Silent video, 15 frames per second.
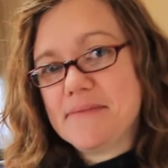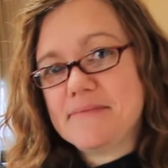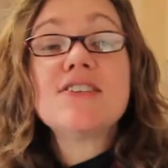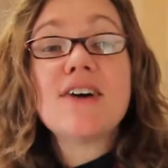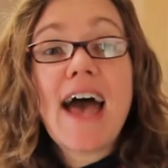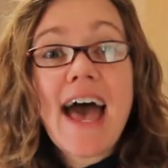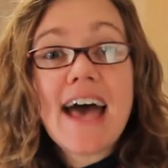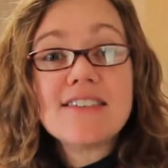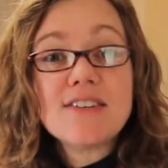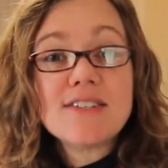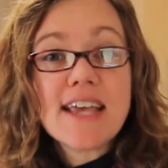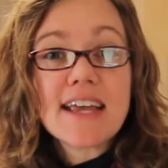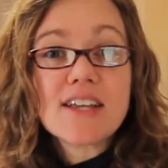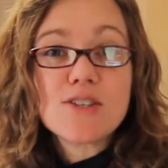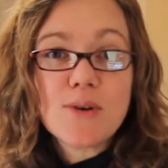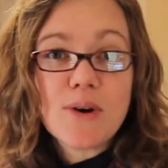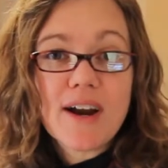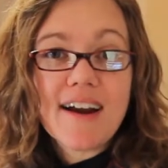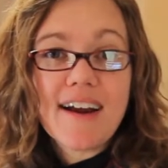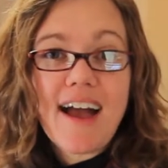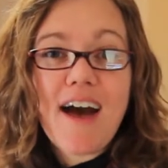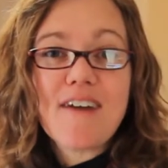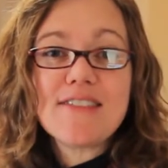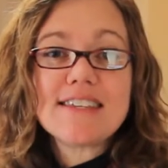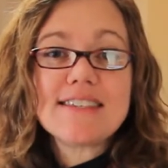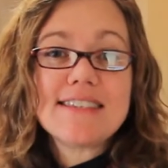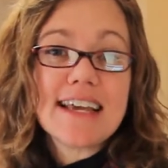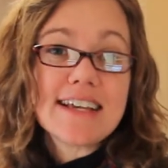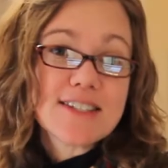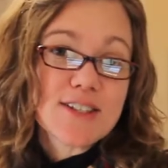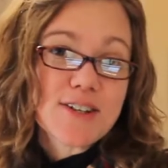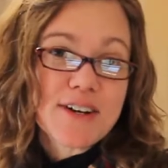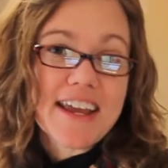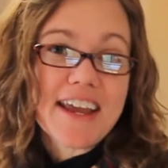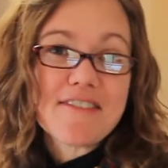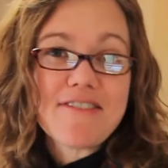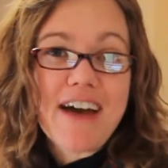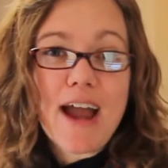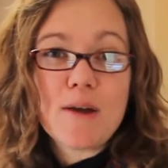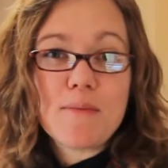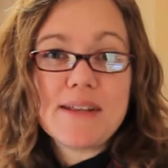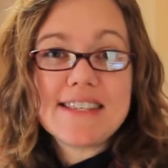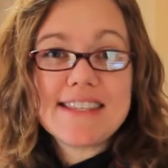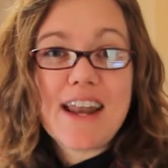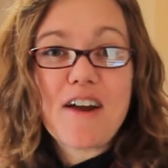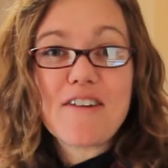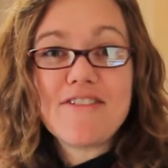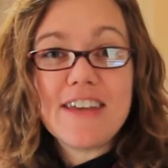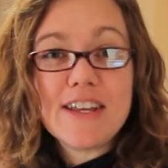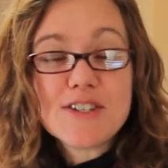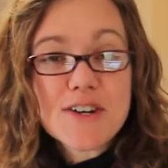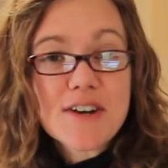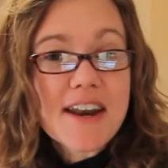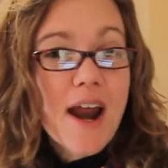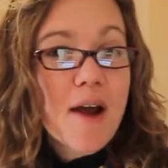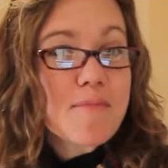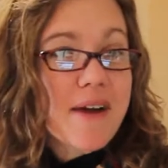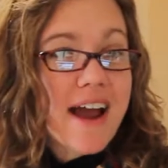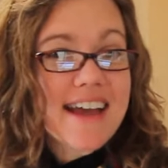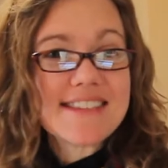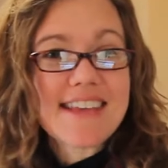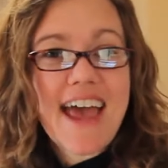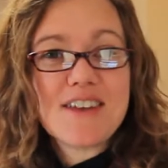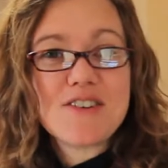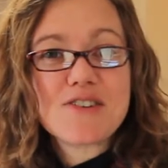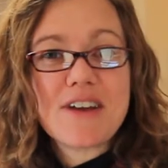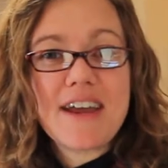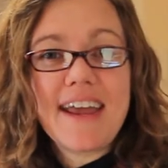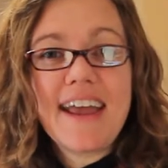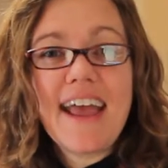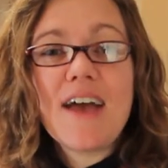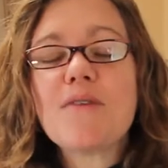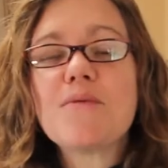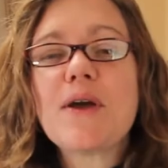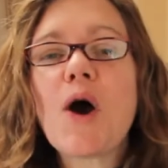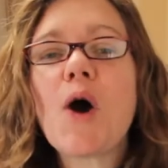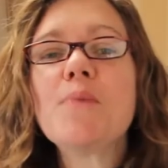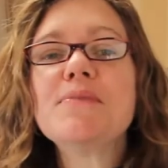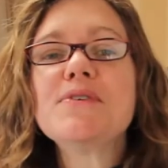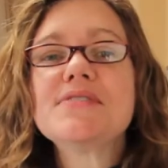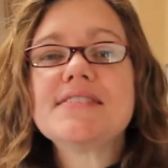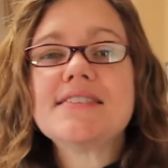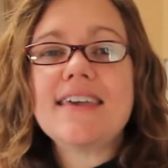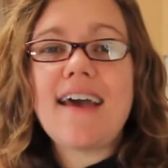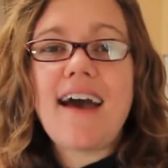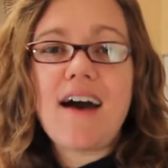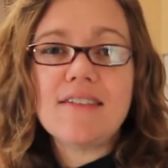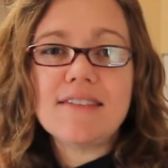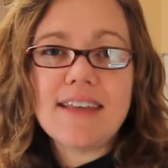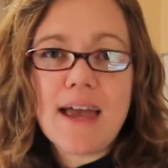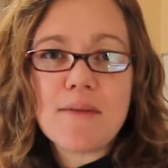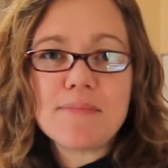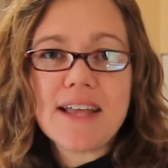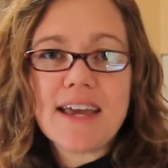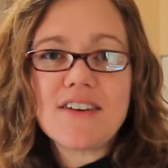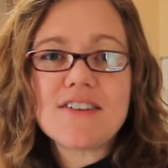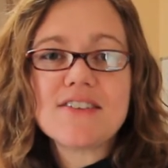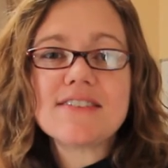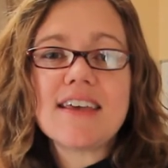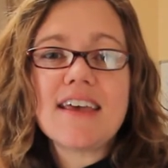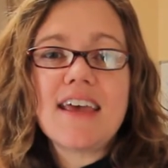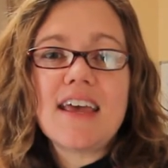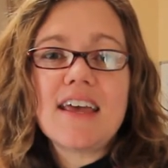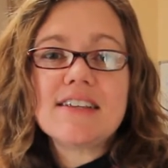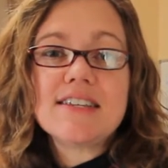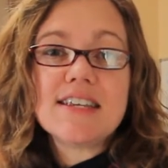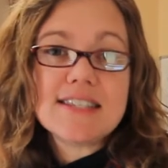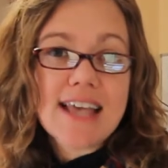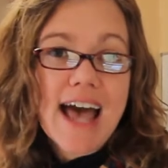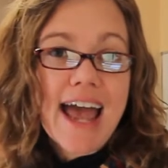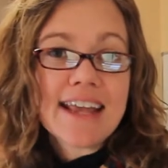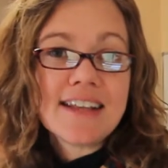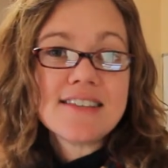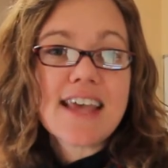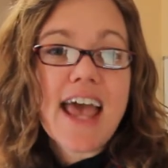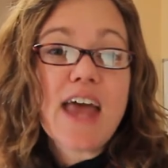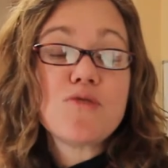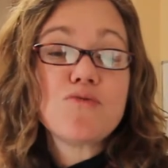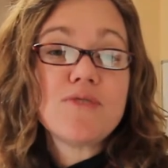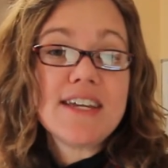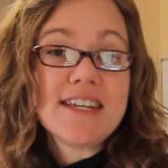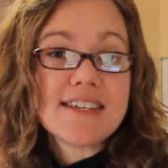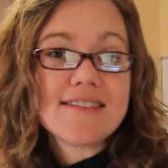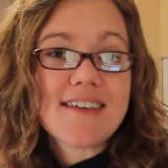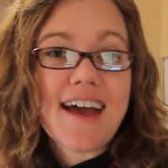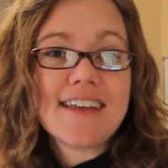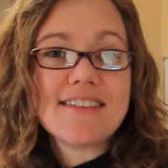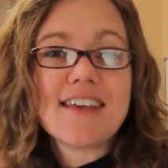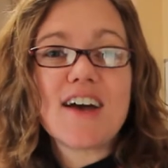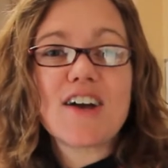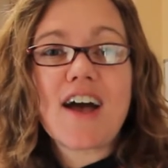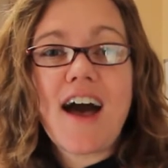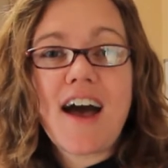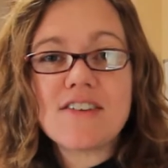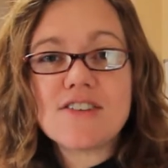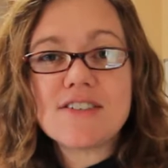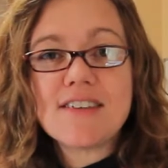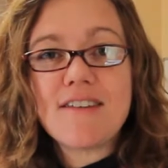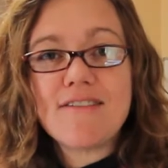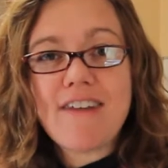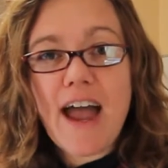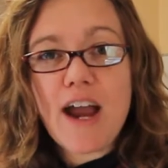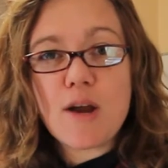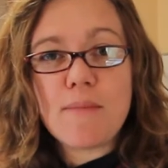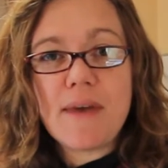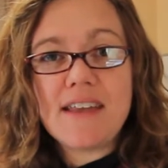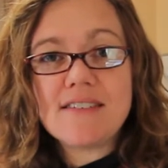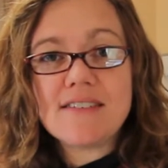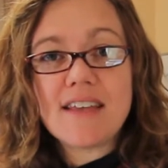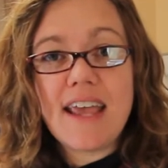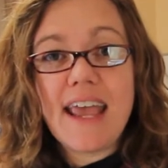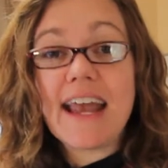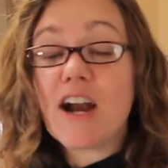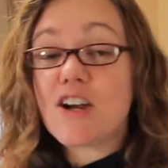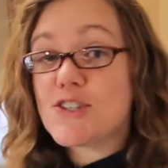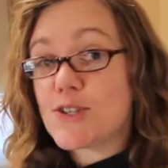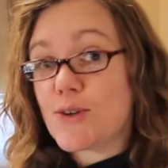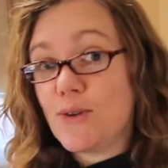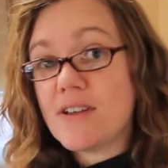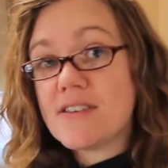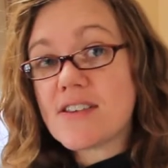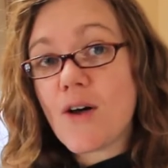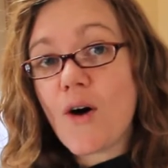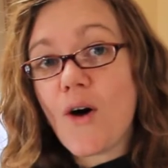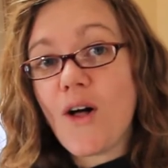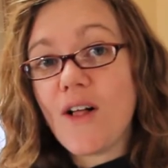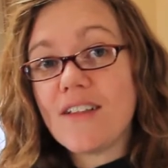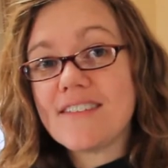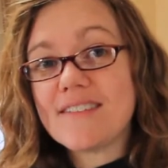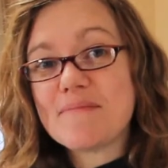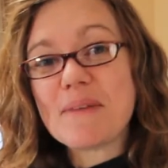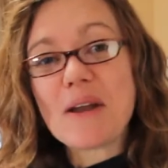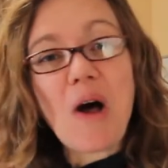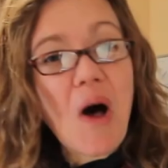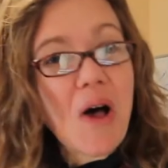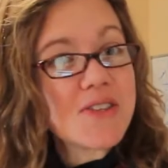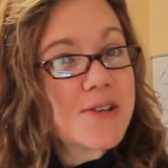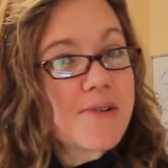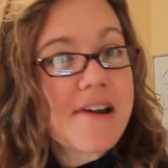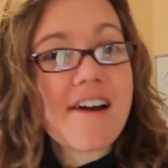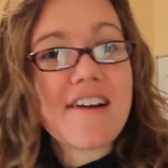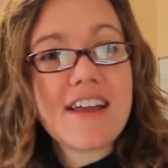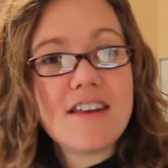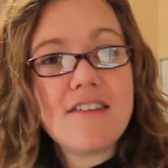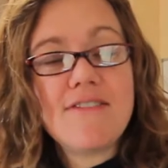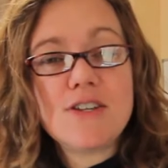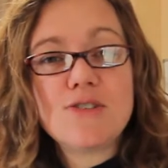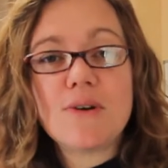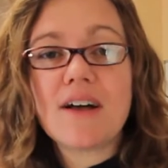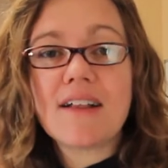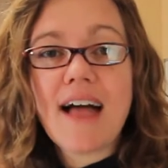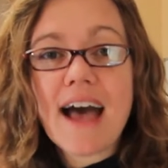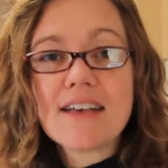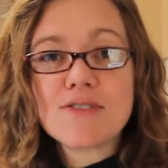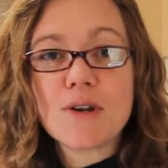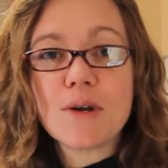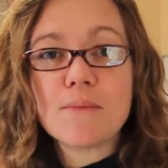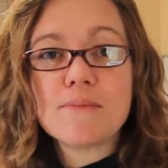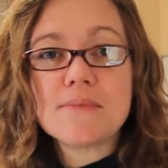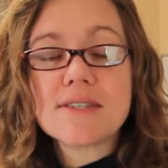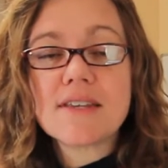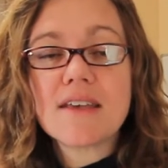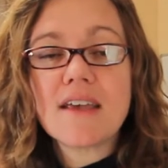So as you take a tour of the 6 learning environments that are featured in our prize entry, we hope you see how Lamplighters designs and redesigns a conscious environment in our school as a whole, but also in our individual classrooms